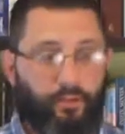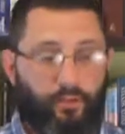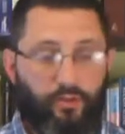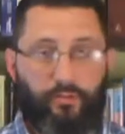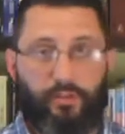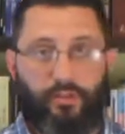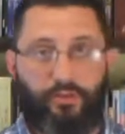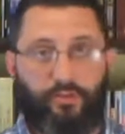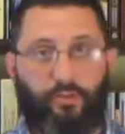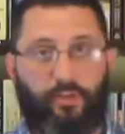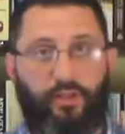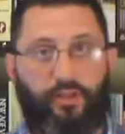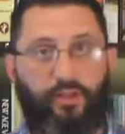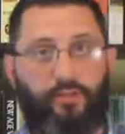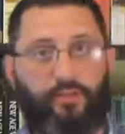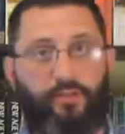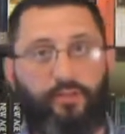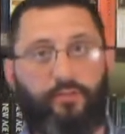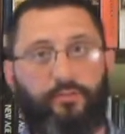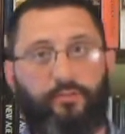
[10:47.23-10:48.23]
Do your best to
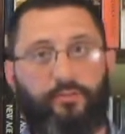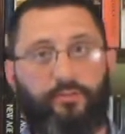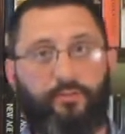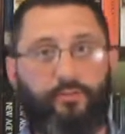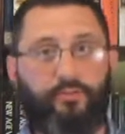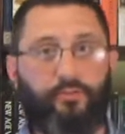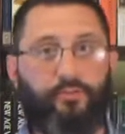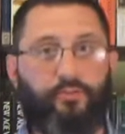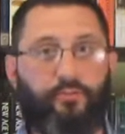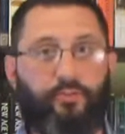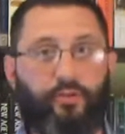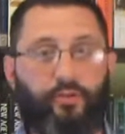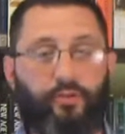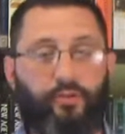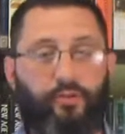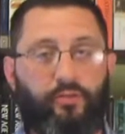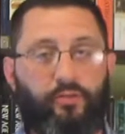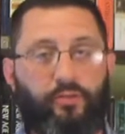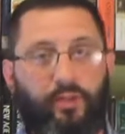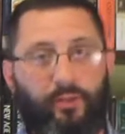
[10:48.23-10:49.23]
witness.
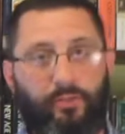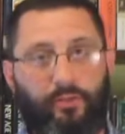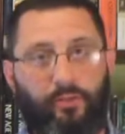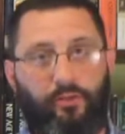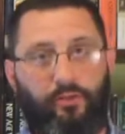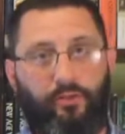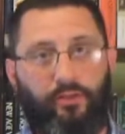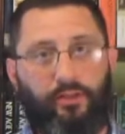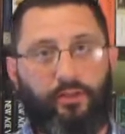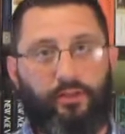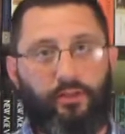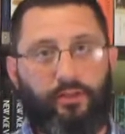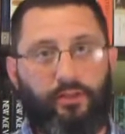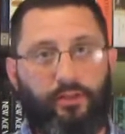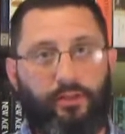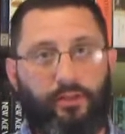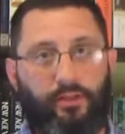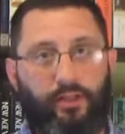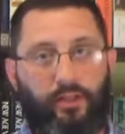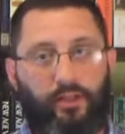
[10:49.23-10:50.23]
Sure, absolutely.
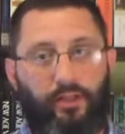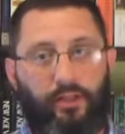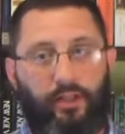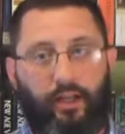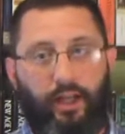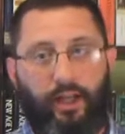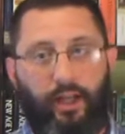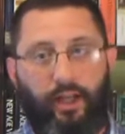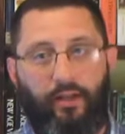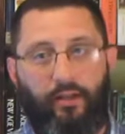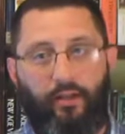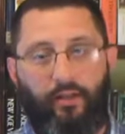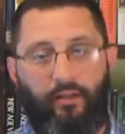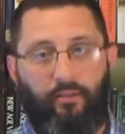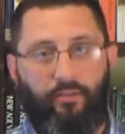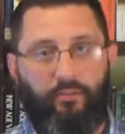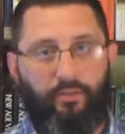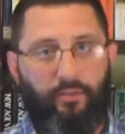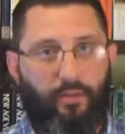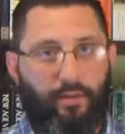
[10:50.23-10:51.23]
And
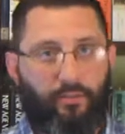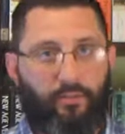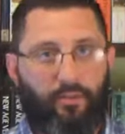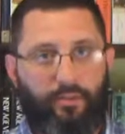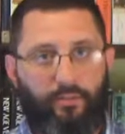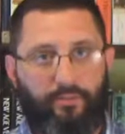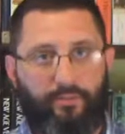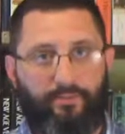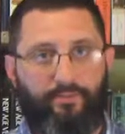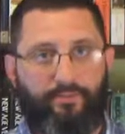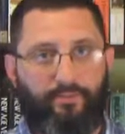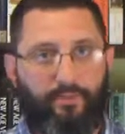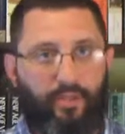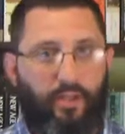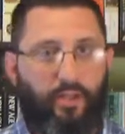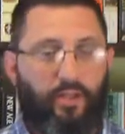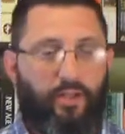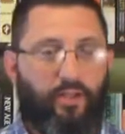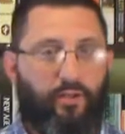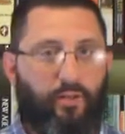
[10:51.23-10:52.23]
remember,
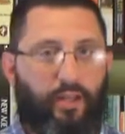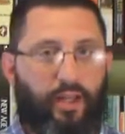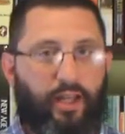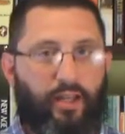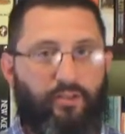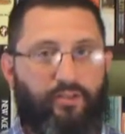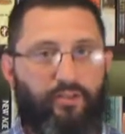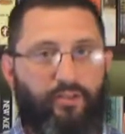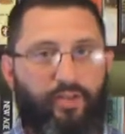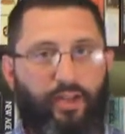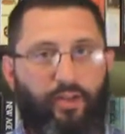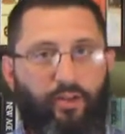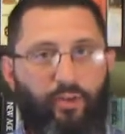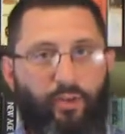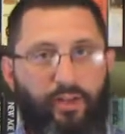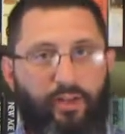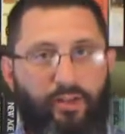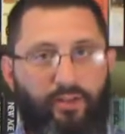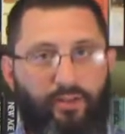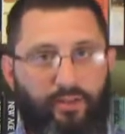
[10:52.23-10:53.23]
you can't
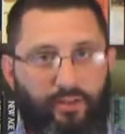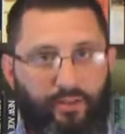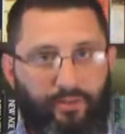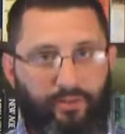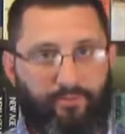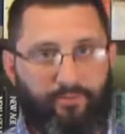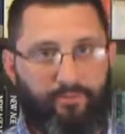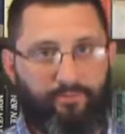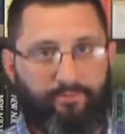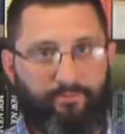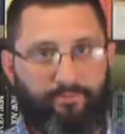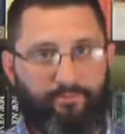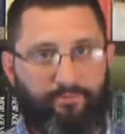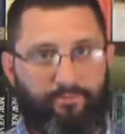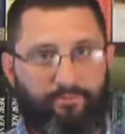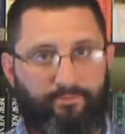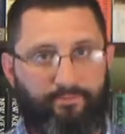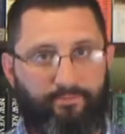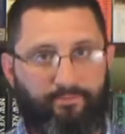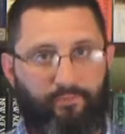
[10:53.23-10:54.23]
fail witnessing
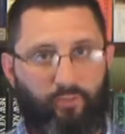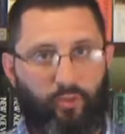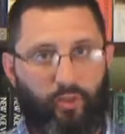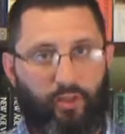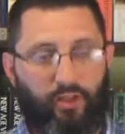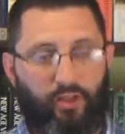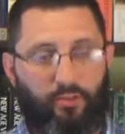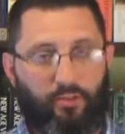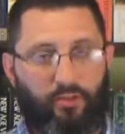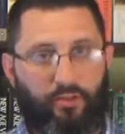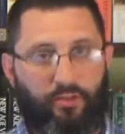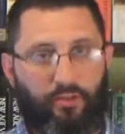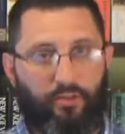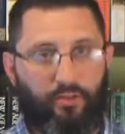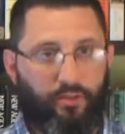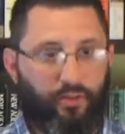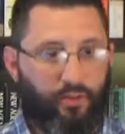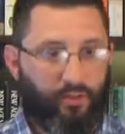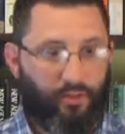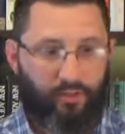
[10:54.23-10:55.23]
when it comes
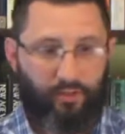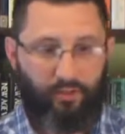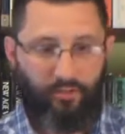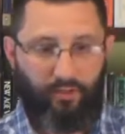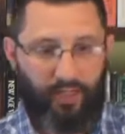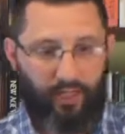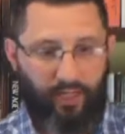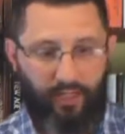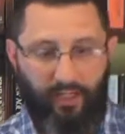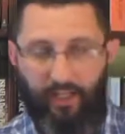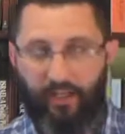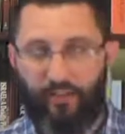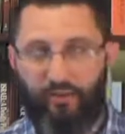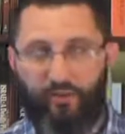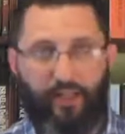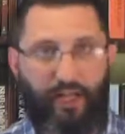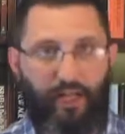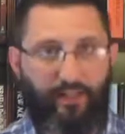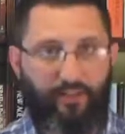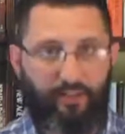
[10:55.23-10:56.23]
to handing out
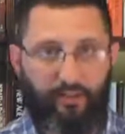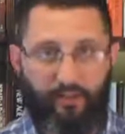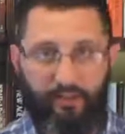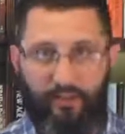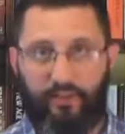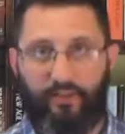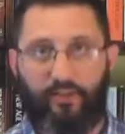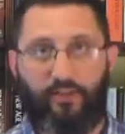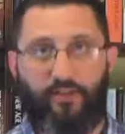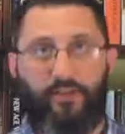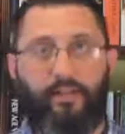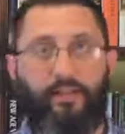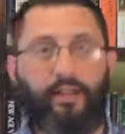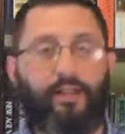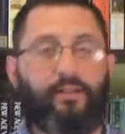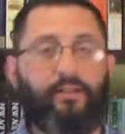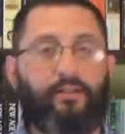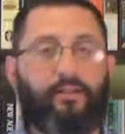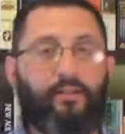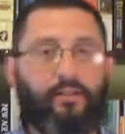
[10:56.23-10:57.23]
tracts and things like
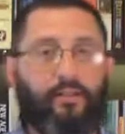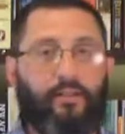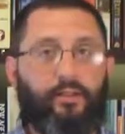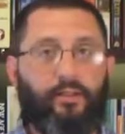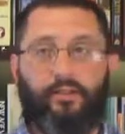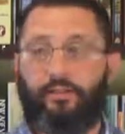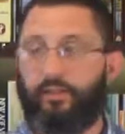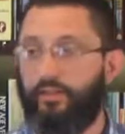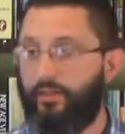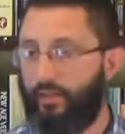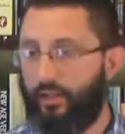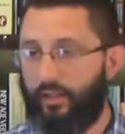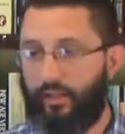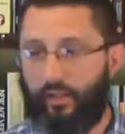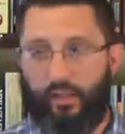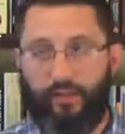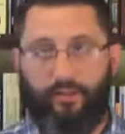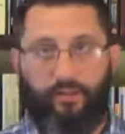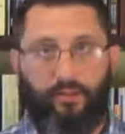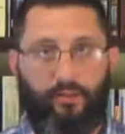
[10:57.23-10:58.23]
that. Just get
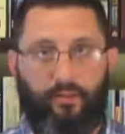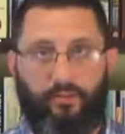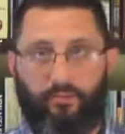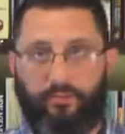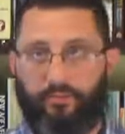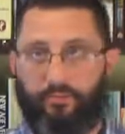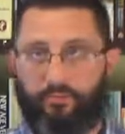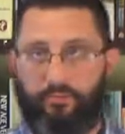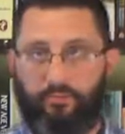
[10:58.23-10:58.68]
it out there.